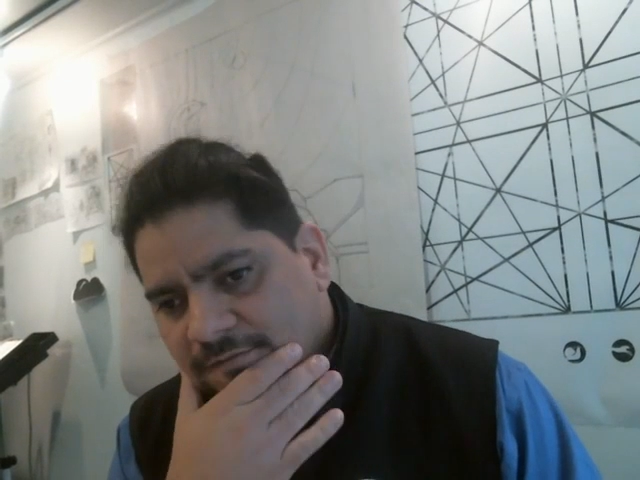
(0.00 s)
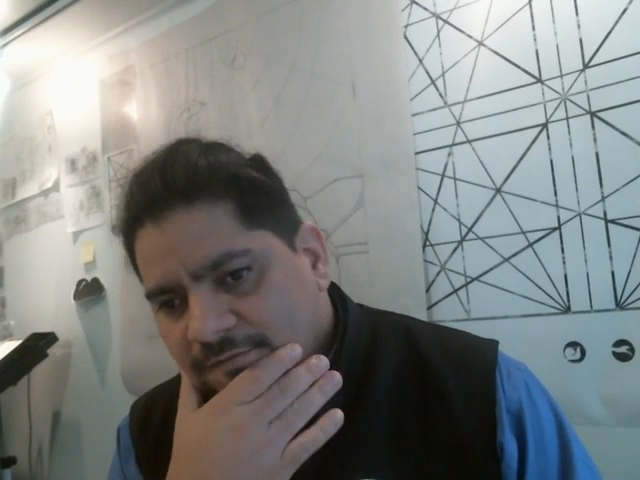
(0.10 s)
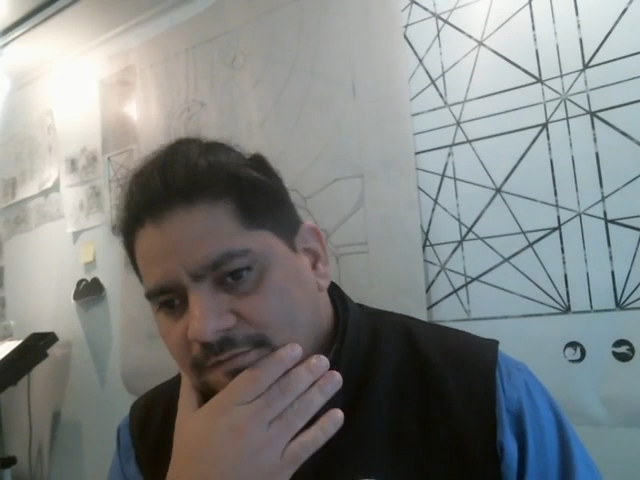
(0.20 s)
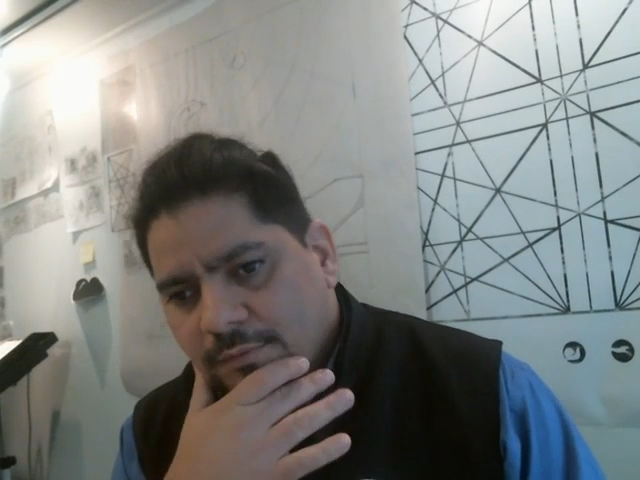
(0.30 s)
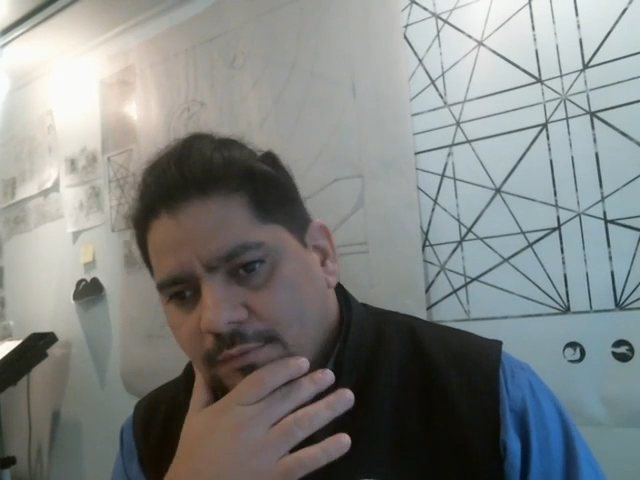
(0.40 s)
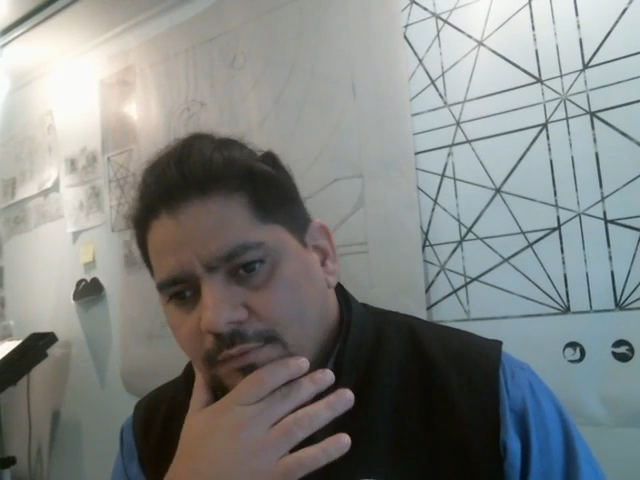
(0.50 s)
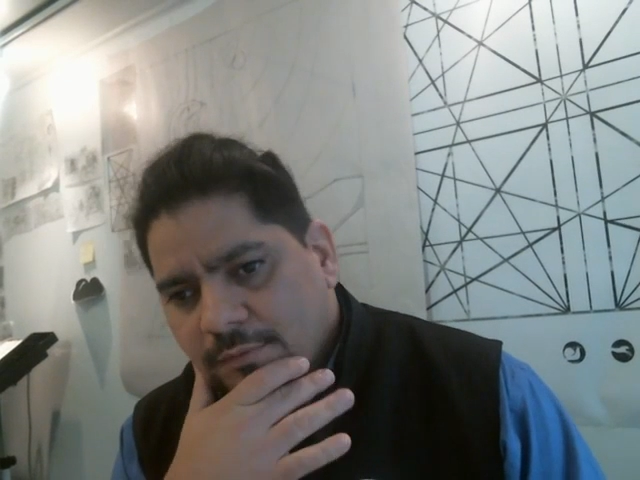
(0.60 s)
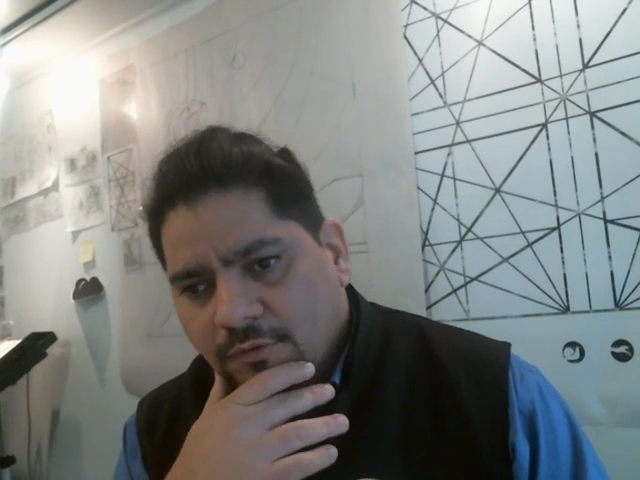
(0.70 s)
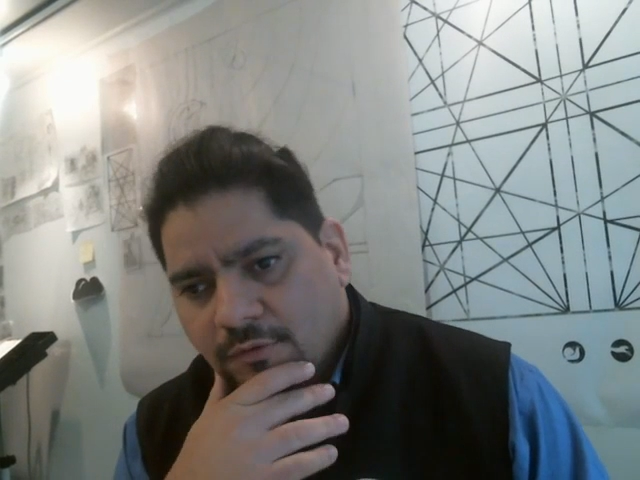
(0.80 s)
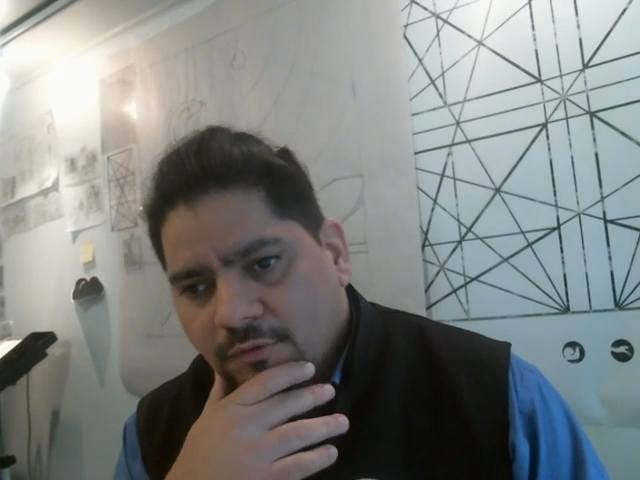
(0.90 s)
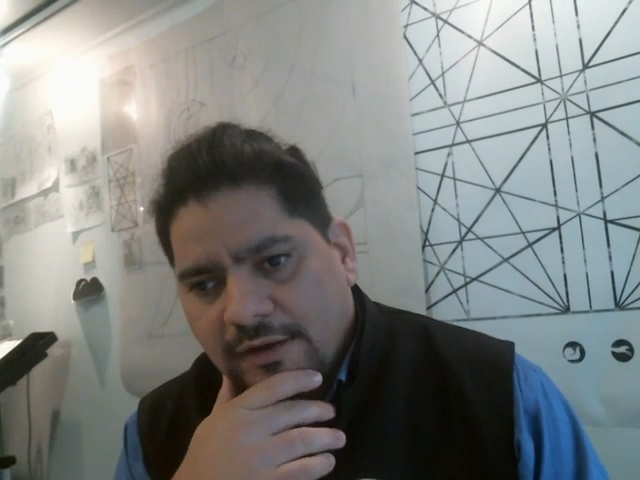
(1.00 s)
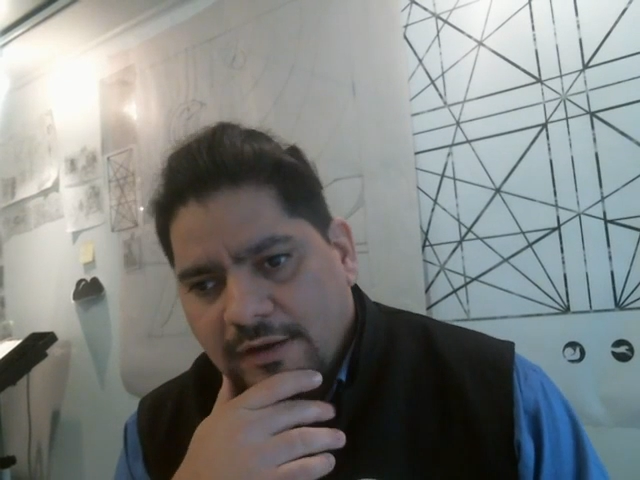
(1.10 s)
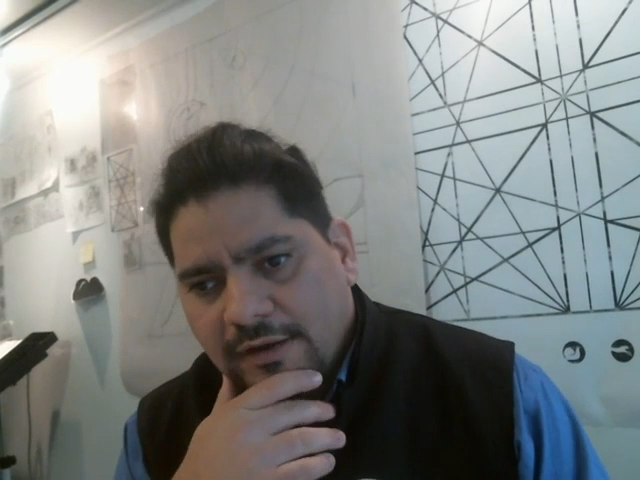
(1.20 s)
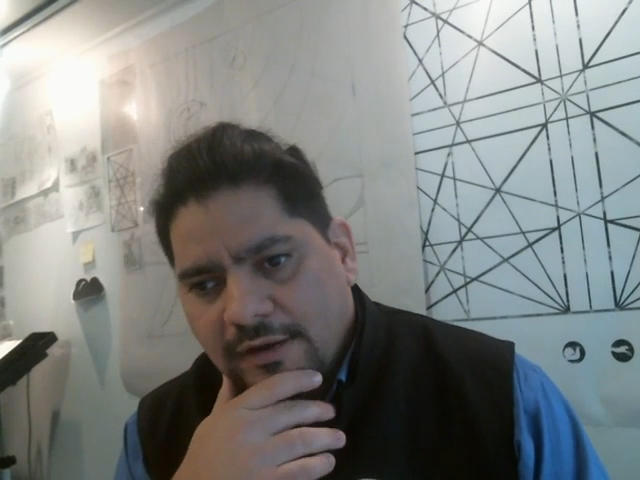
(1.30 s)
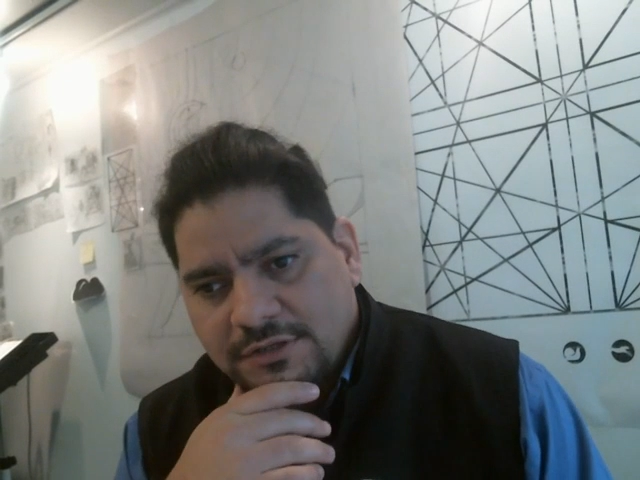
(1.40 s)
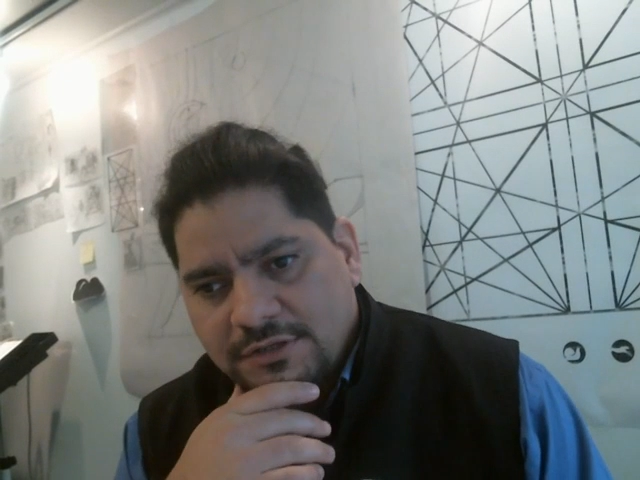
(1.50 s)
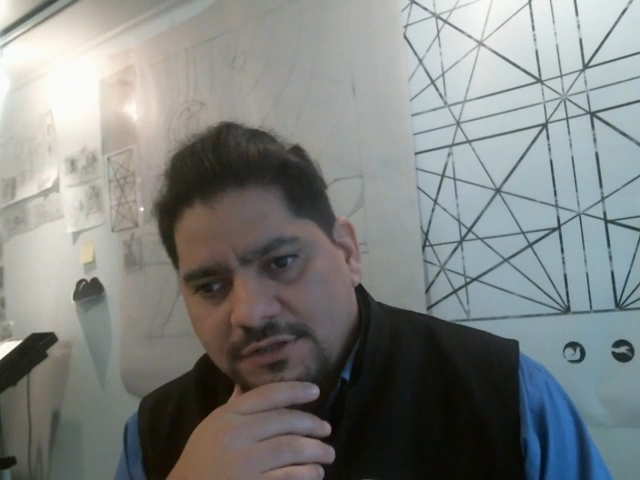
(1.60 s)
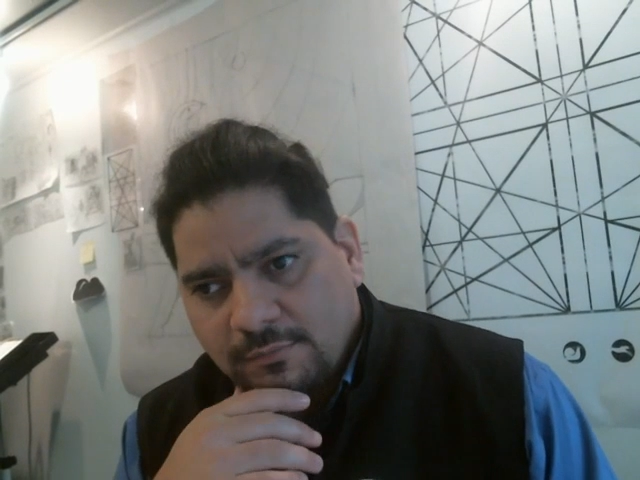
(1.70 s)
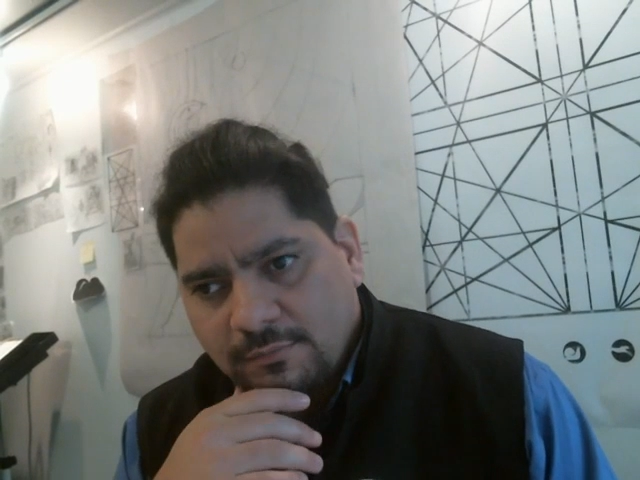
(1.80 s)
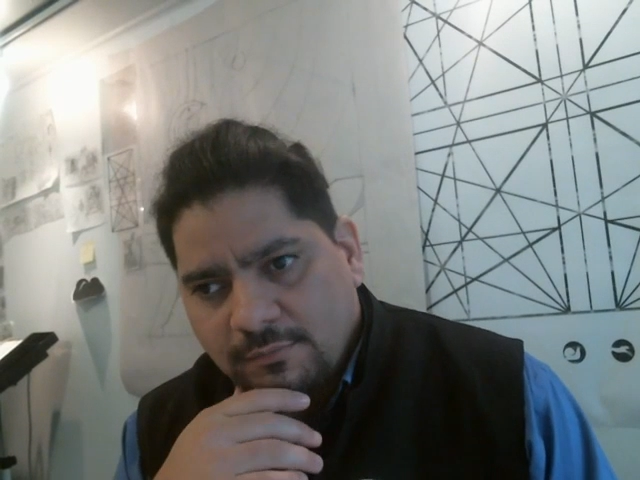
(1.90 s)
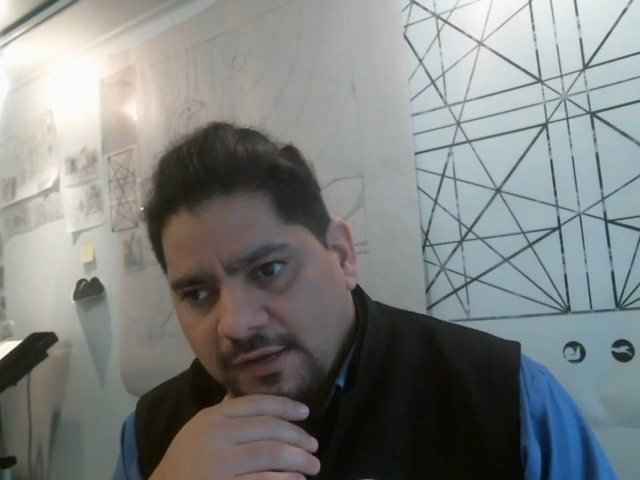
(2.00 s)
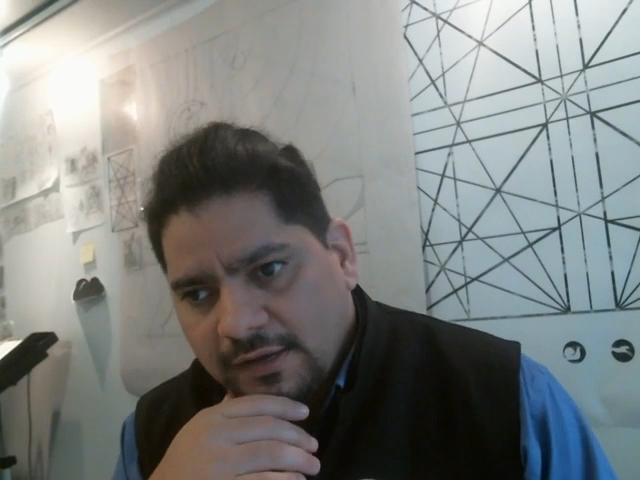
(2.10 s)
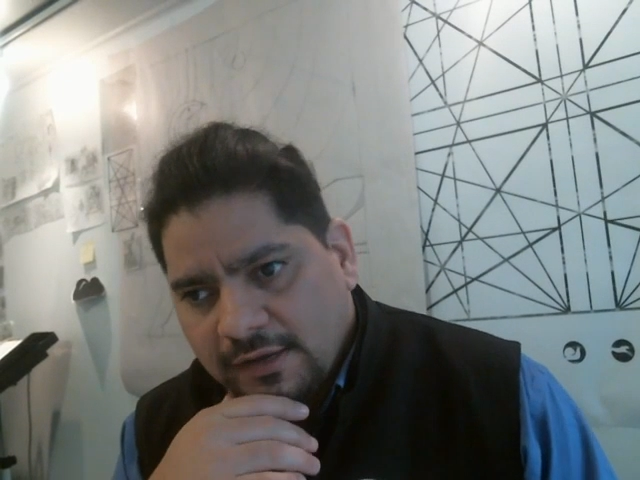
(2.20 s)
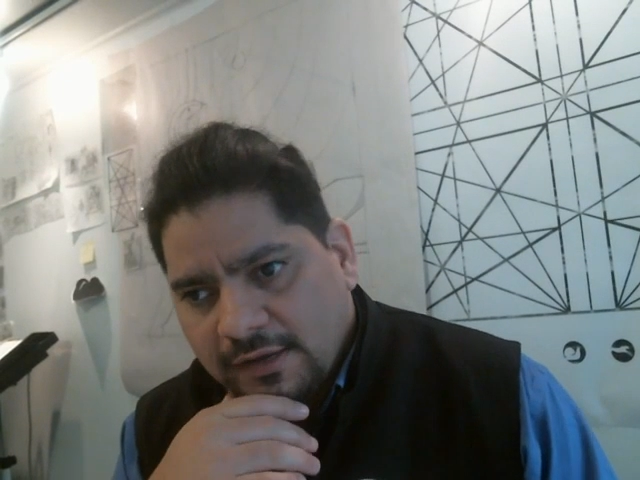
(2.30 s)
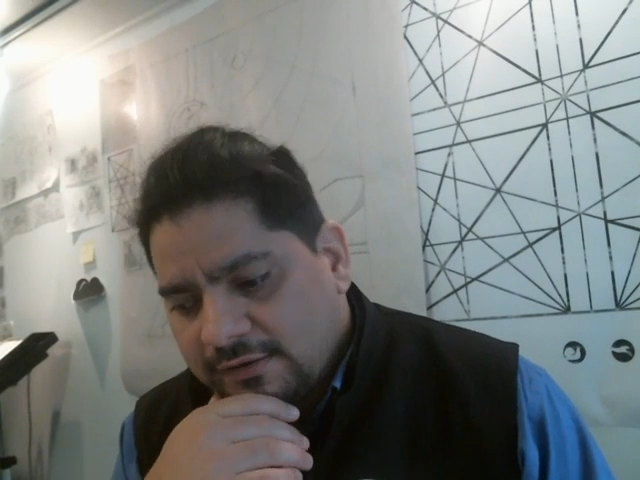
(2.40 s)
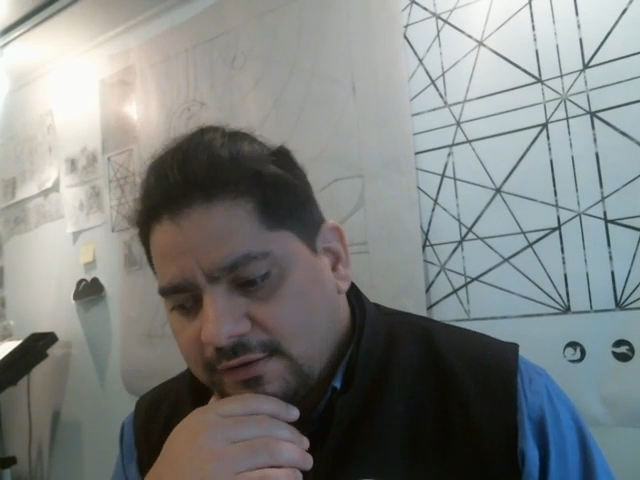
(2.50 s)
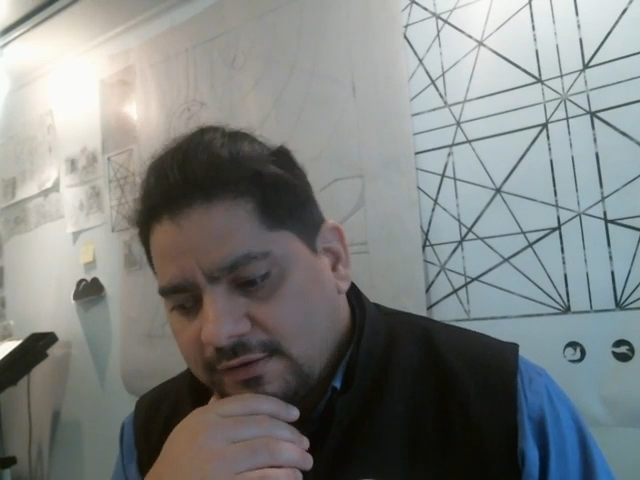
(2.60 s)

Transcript: want to be part of the Core 80, reach out to me and uh,